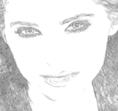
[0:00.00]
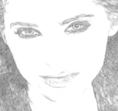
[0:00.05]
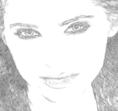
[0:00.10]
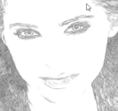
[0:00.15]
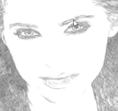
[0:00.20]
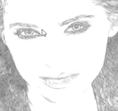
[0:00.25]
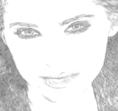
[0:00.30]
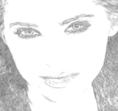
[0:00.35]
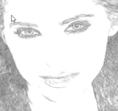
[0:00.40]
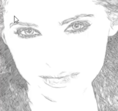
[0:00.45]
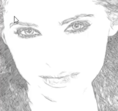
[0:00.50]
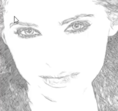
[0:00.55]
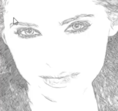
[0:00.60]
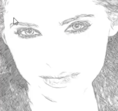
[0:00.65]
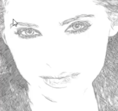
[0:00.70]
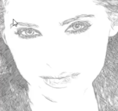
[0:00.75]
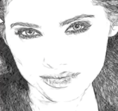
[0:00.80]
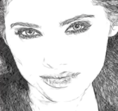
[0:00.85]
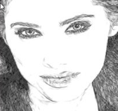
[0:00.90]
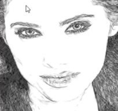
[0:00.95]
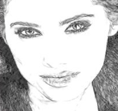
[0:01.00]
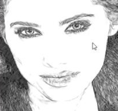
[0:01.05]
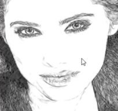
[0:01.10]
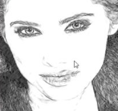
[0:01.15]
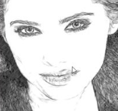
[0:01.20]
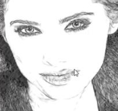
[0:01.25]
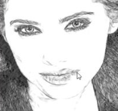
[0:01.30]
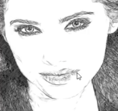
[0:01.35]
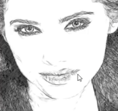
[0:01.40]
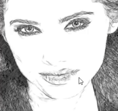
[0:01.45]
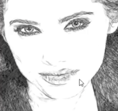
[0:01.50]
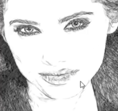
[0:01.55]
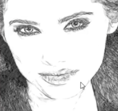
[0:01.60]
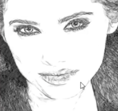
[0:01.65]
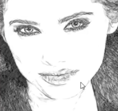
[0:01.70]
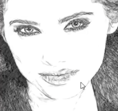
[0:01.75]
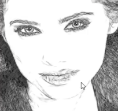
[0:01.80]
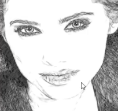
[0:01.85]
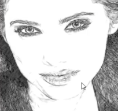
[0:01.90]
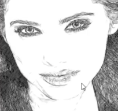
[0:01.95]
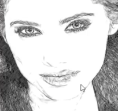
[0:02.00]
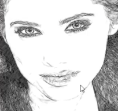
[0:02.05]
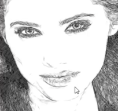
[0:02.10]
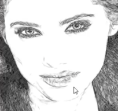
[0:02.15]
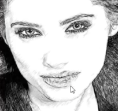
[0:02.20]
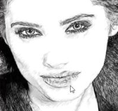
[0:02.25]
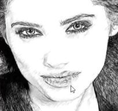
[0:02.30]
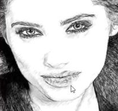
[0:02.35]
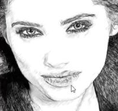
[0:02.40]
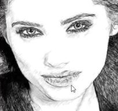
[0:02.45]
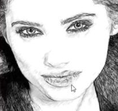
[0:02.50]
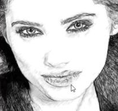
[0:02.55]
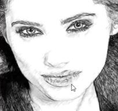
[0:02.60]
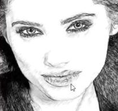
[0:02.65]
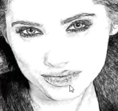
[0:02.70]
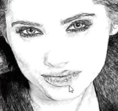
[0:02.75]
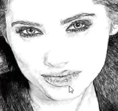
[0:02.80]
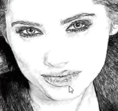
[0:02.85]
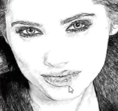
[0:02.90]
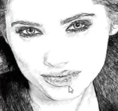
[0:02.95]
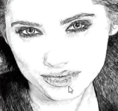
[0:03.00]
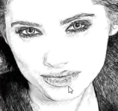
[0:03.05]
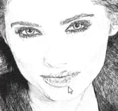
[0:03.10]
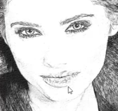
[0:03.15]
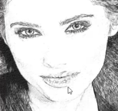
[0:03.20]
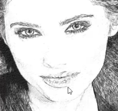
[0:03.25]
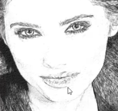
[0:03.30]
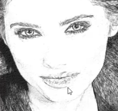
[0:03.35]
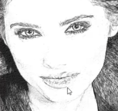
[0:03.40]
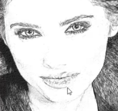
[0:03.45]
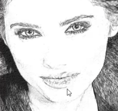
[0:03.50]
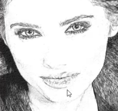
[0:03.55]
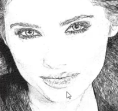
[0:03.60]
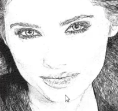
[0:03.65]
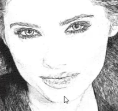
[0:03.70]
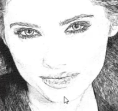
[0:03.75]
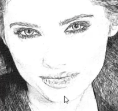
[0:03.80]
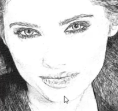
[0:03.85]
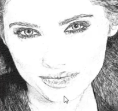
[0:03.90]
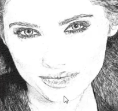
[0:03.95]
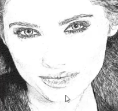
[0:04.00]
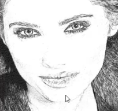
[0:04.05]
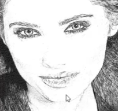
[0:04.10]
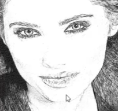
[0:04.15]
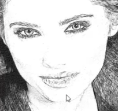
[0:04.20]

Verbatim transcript: this will then build your image now once it's built your image,